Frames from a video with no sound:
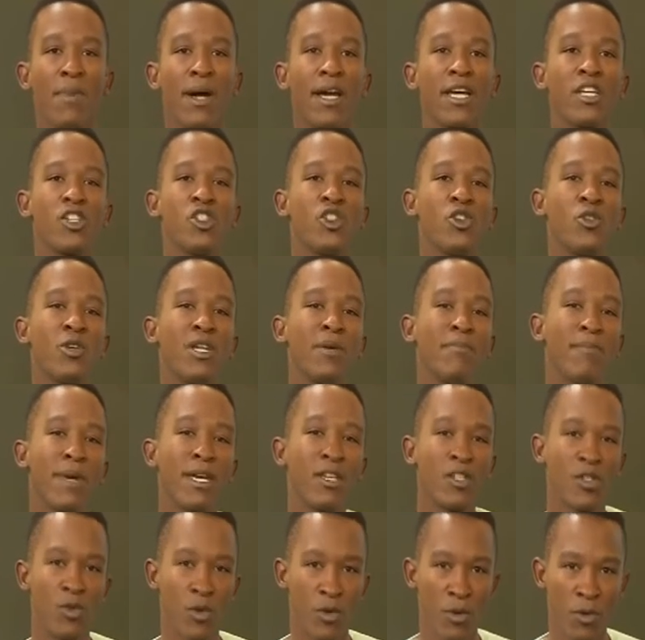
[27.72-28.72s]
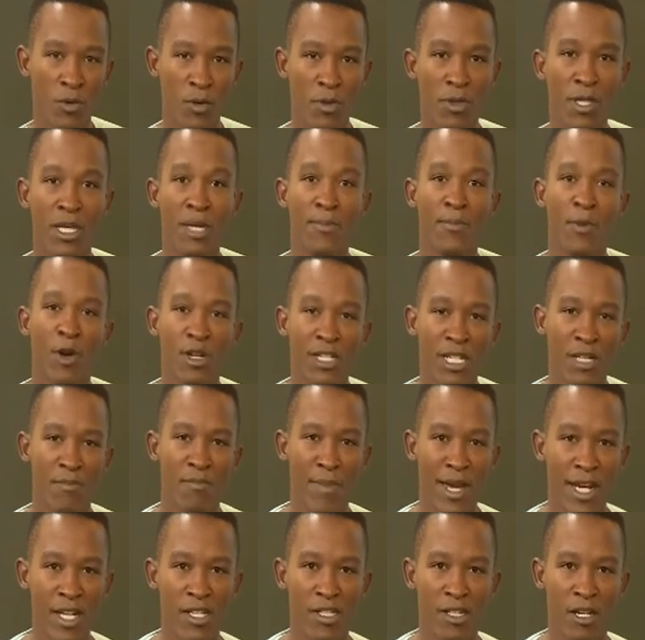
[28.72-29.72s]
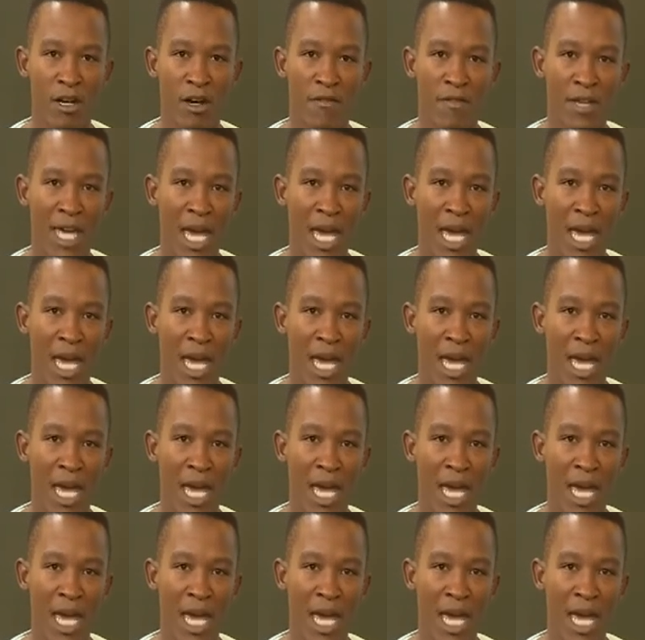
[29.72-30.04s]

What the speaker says: by Julie Mentor, the project manager of